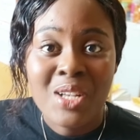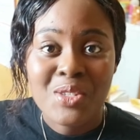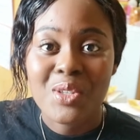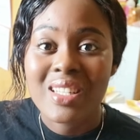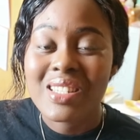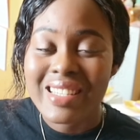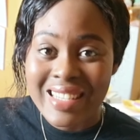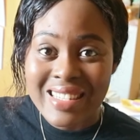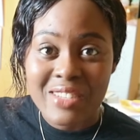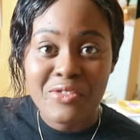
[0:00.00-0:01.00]
So it's
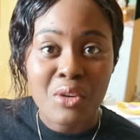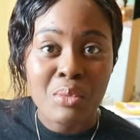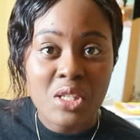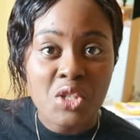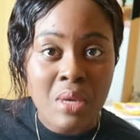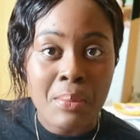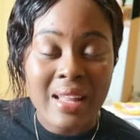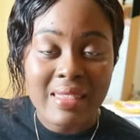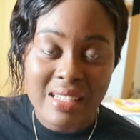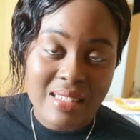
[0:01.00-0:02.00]
easy for me to remember
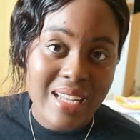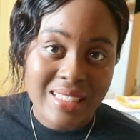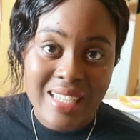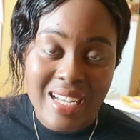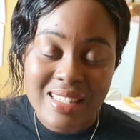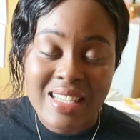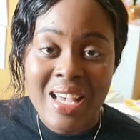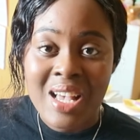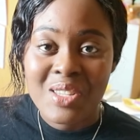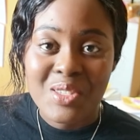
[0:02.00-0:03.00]
things like that.
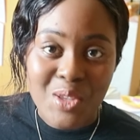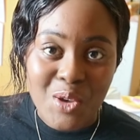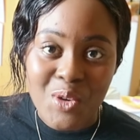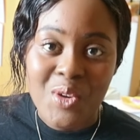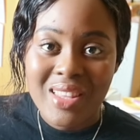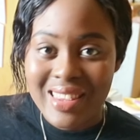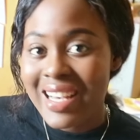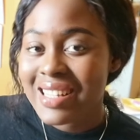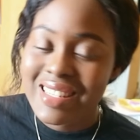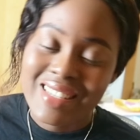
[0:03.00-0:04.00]
So
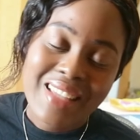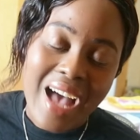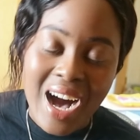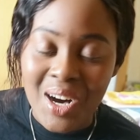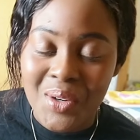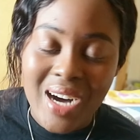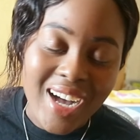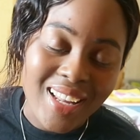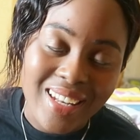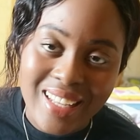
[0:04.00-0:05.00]
that is how
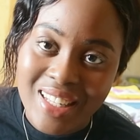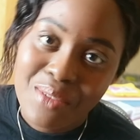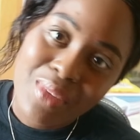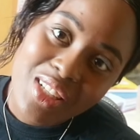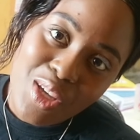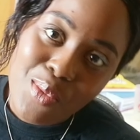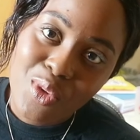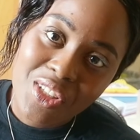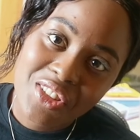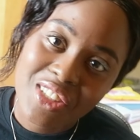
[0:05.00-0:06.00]
I learn my top
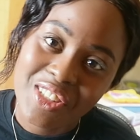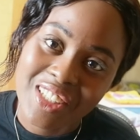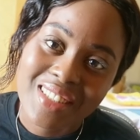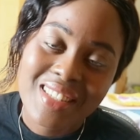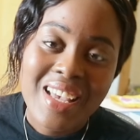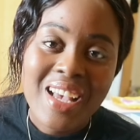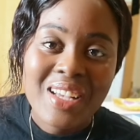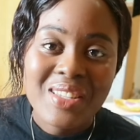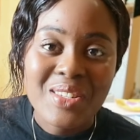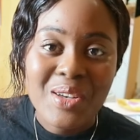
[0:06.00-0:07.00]
100 drugs.
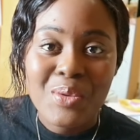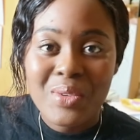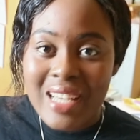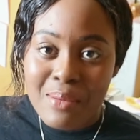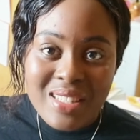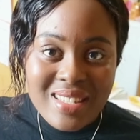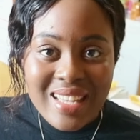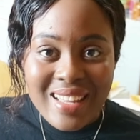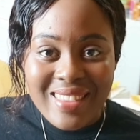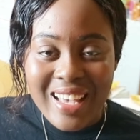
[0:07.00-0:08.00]
So with that being
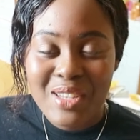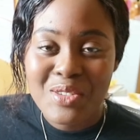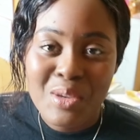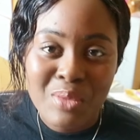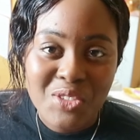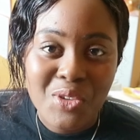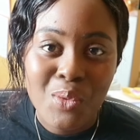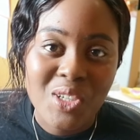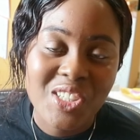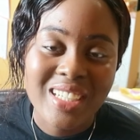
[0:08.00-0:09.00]
said, thank you so much for
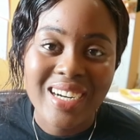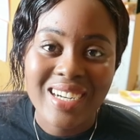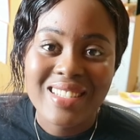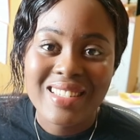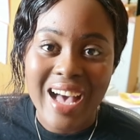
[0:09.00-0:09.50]
watching, guys.